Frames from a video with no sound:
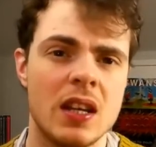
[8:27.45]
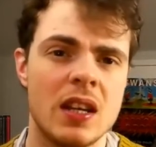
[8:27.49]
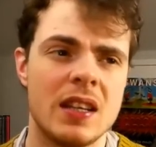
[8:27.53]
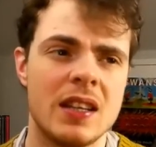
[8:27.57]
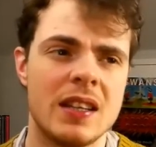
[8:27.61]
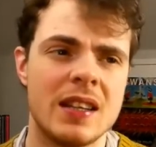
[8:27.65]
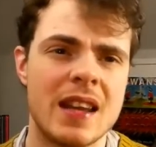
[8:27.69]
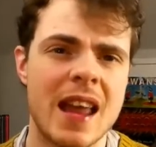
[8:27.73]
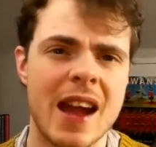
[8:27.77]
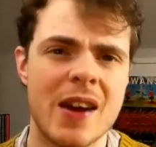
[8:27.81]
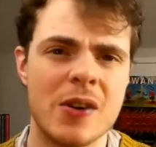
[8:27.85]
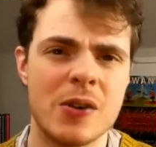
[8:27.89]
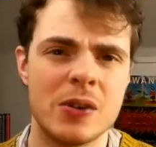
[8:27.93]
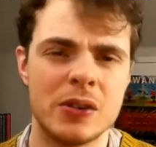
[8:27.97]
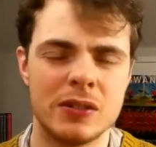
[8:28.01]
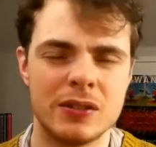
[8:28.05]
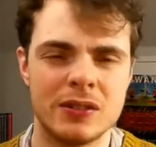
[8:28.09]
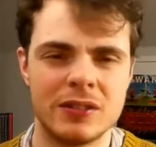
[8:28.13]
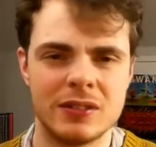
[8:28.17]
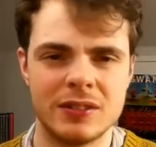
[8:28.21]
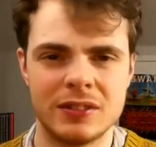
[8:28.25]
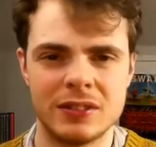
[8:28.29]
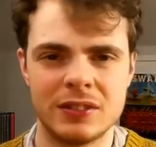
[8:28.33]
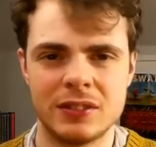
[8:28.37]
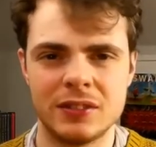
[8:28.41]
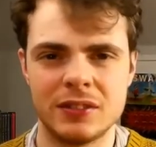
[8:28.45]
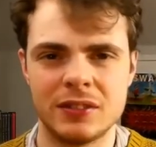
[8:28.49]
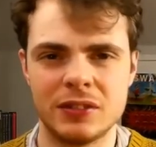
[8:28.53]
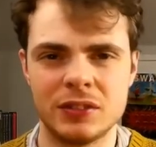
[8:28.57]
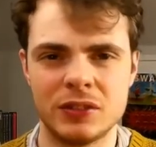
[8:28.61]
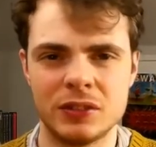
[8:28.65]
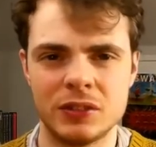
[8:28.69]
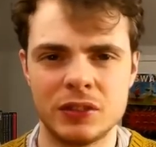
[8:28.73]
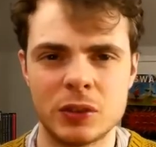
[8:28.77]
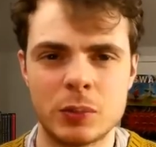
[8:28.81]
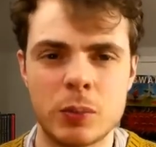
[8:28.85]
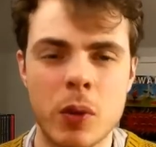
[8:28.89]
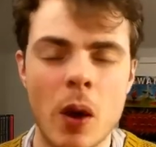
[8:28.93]
Now,
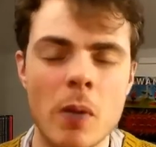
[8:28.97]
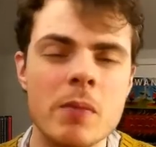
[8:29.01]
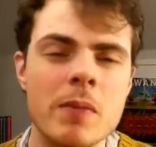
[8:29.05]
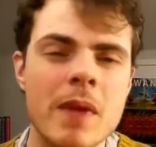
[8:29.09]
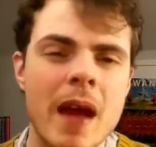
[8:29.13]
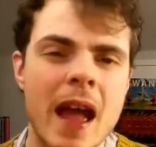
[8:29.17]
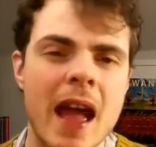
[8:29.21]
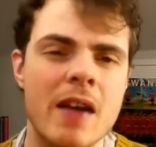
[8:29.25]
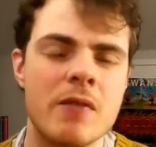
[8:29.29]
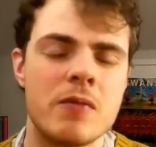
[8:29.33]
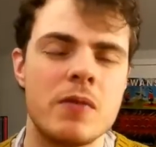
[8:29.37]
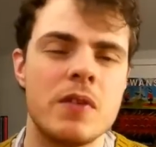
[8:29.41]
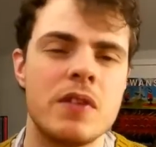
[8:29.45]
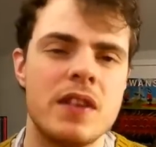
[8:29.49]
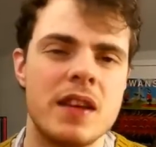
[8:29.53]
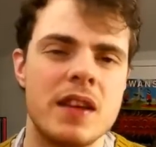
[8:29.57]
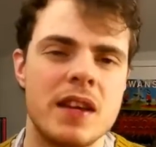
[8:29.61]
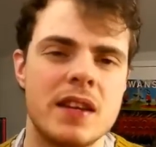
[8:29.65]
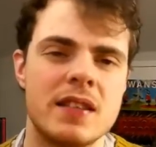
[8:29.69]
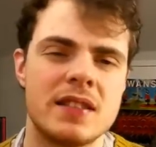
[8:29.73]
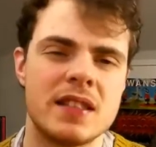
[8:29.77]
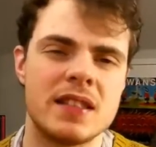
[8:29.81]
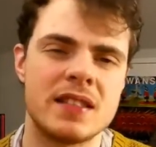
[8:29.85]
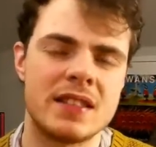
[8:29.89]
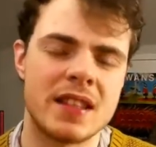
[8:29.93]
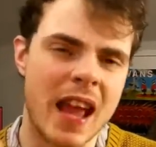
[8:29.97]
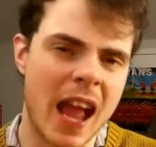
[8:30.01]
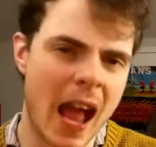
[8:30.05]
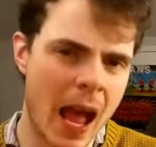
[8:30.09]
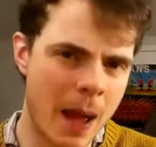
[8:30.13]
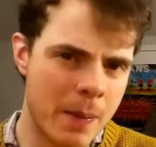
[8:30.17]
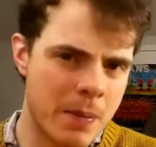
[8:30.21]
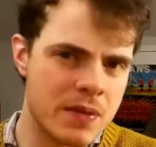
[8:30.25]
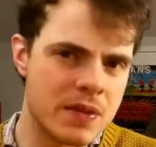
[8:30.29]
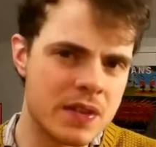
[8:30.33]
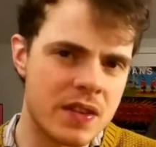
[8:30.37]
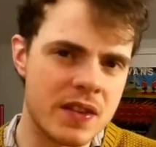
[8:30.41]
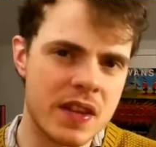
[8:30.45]
the problem that I have with this is that it
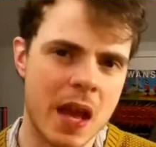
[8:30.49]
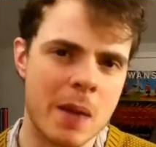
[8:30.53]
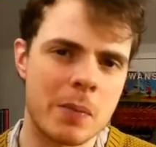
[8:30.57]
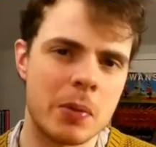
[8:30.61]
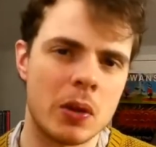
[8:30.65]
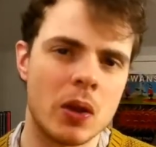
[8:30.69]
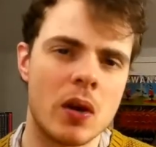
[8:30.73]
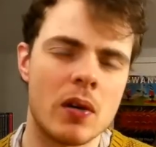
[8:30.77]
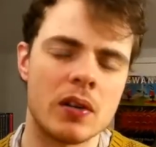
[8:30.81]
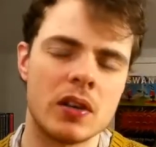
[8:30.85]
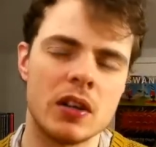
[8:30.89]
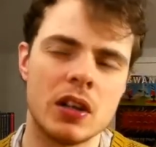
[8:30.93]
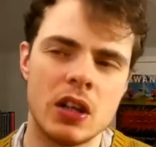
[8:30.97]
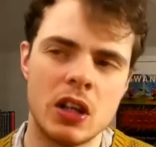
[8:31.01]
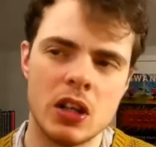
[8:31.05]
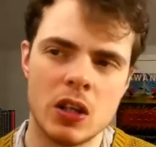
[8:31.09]
happens in the epilogue,